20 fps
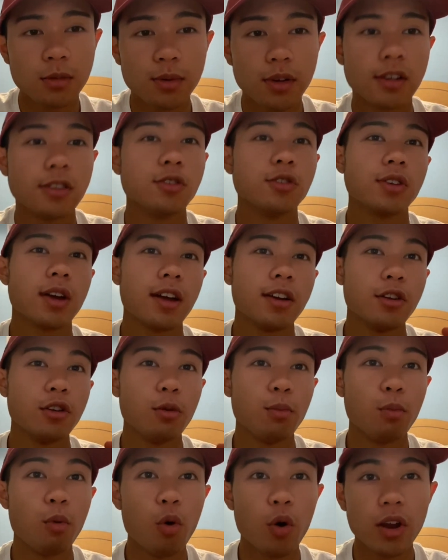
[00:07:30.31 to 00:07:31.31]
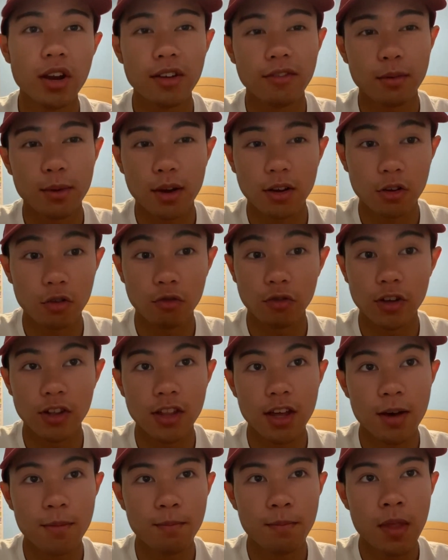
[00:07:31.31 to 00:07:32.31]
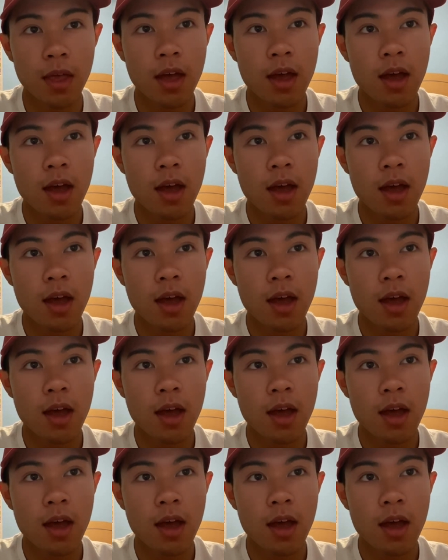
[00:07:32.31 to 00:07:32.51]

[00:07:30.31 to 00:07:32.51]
because there's kind of no point if I'm not going to read them.